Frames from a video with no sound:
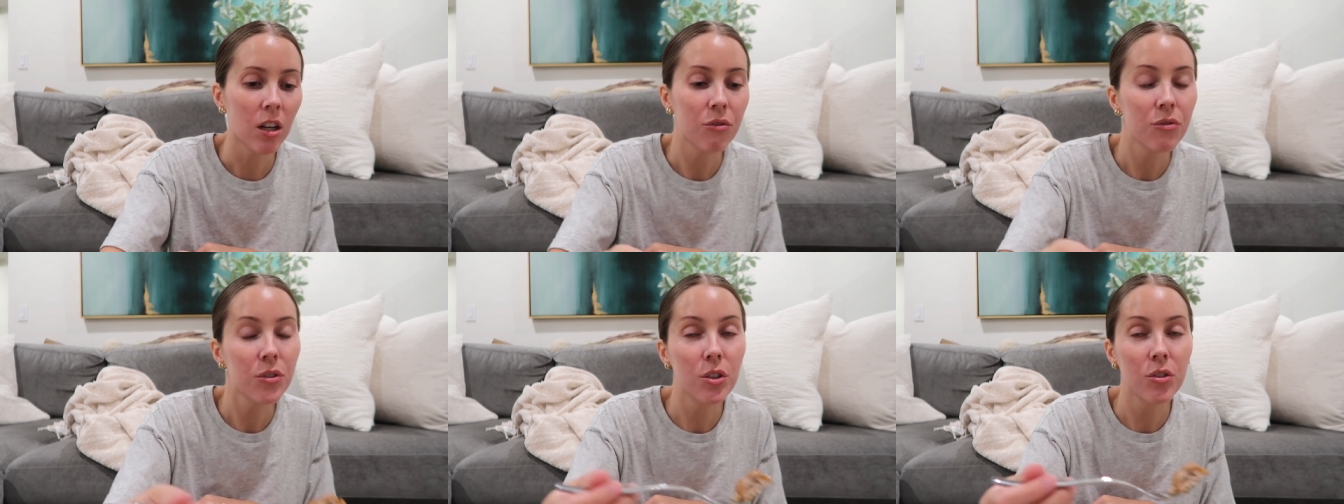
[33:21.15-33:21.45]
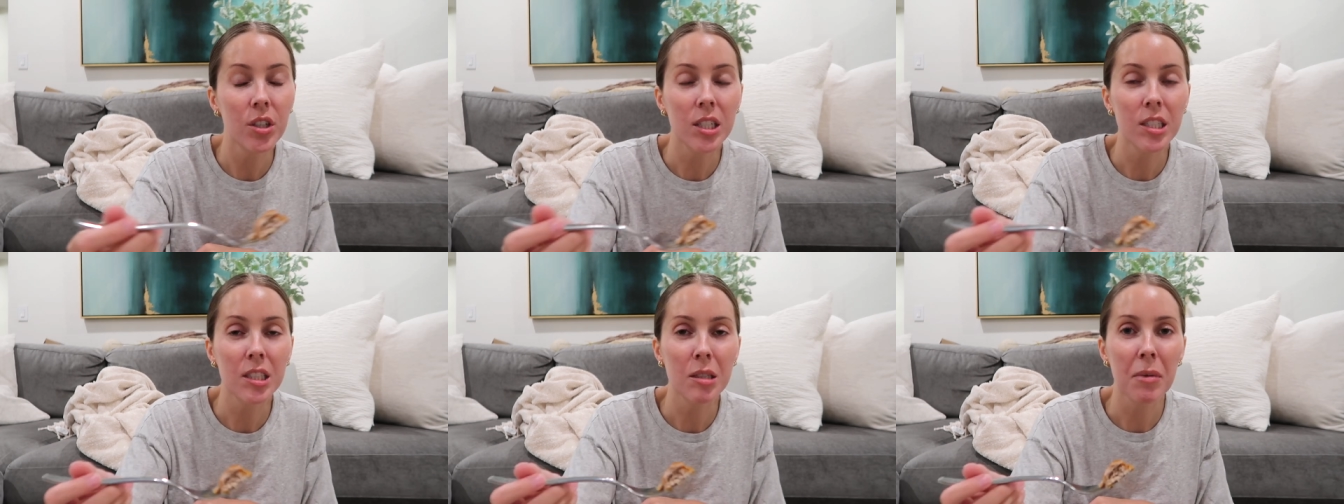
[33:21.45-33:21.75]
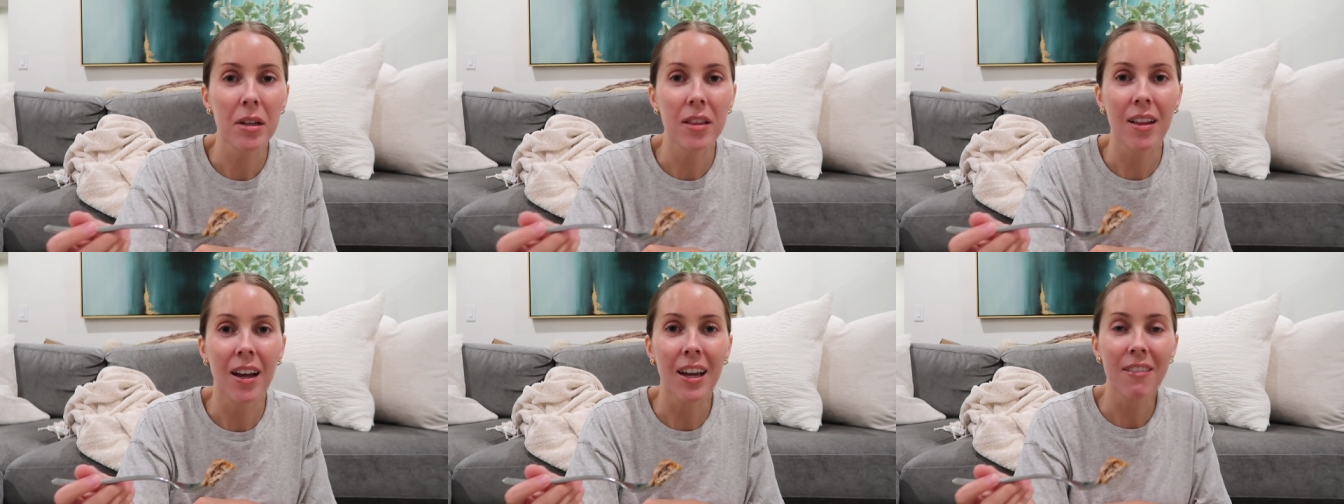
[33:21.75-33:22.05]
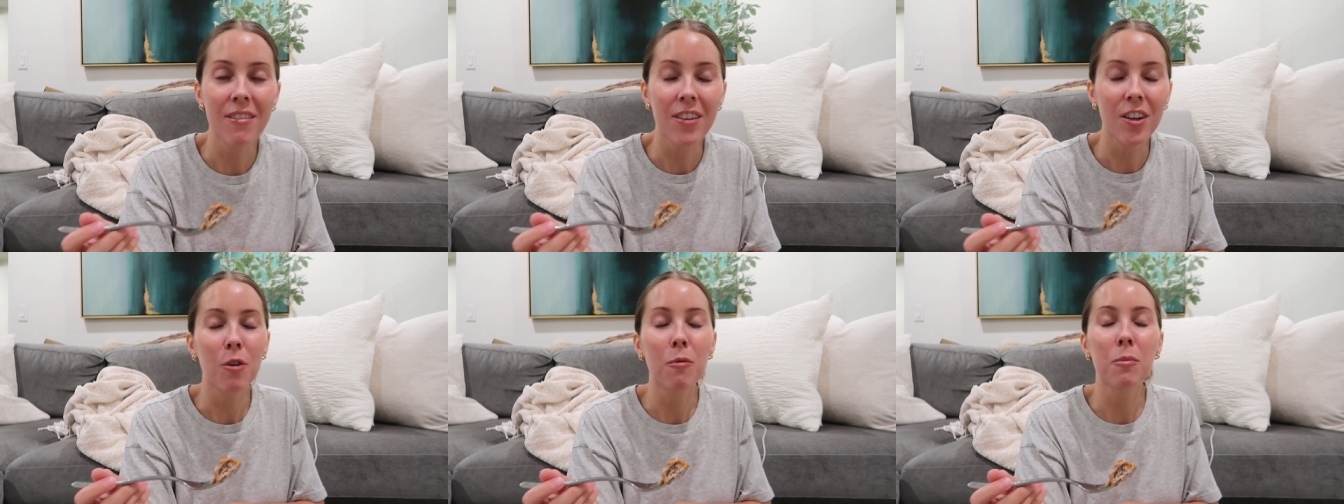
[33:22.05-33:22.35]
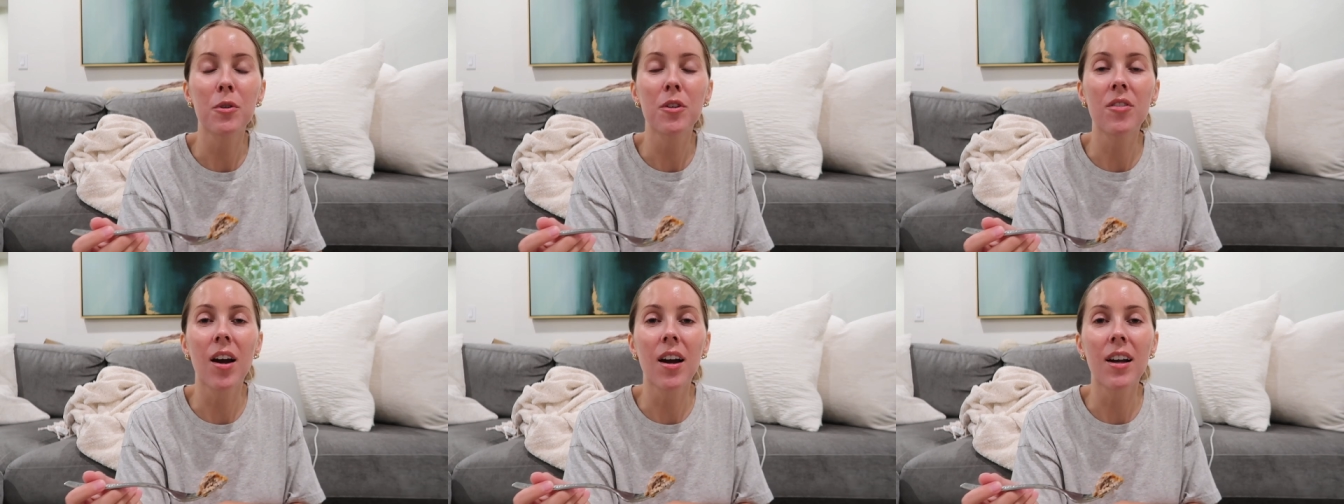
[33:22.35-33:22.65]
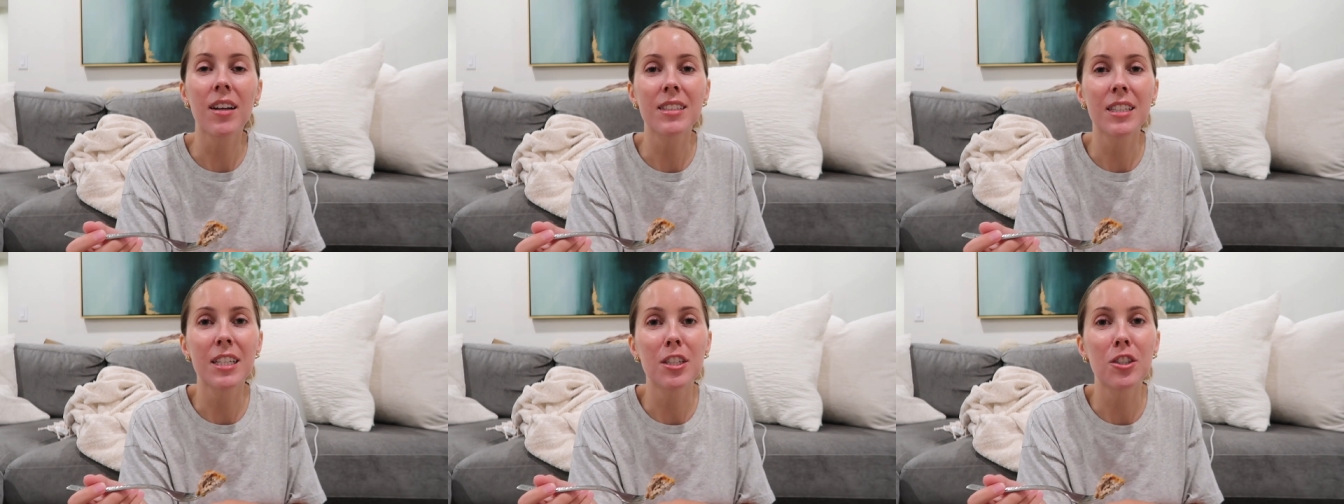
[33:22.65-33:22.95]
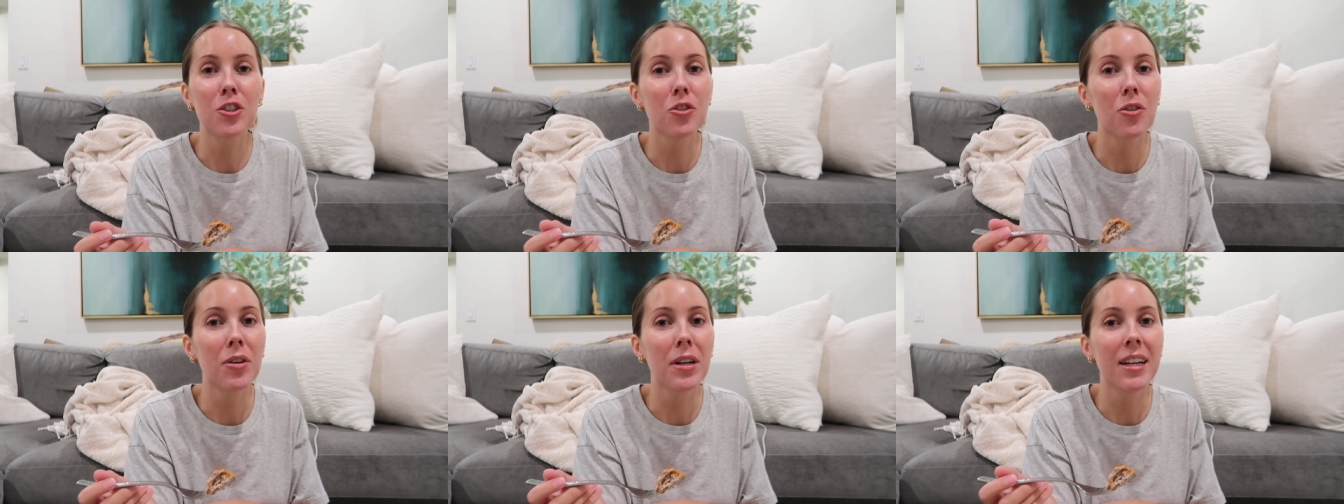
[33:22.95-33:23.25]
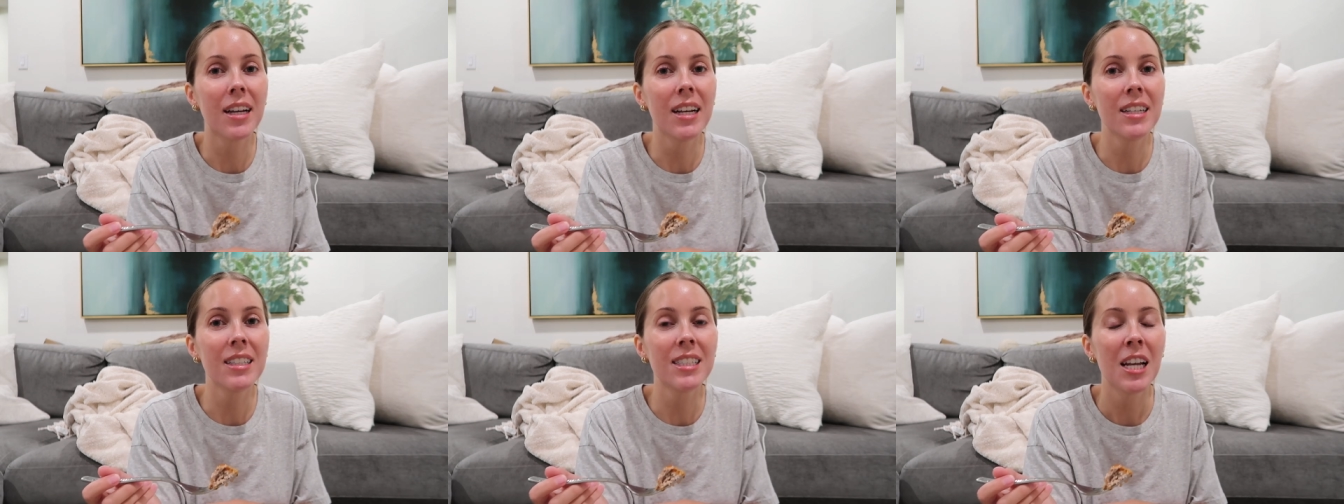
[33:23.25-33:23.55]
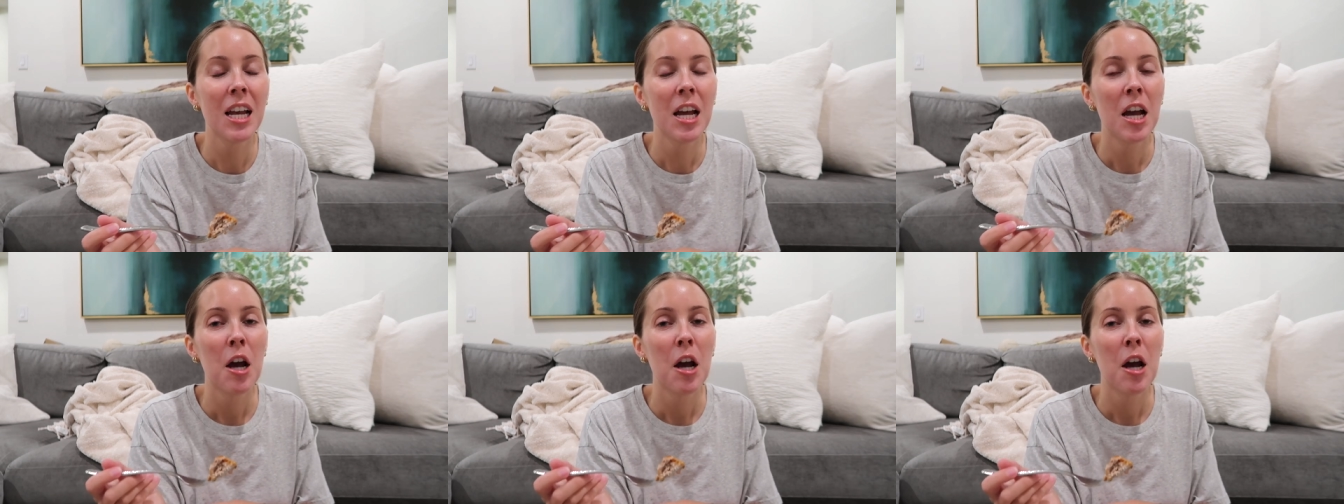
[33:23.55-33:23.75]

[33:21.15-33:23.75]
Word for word: a few days in my life. I hope you guys enjoyed it.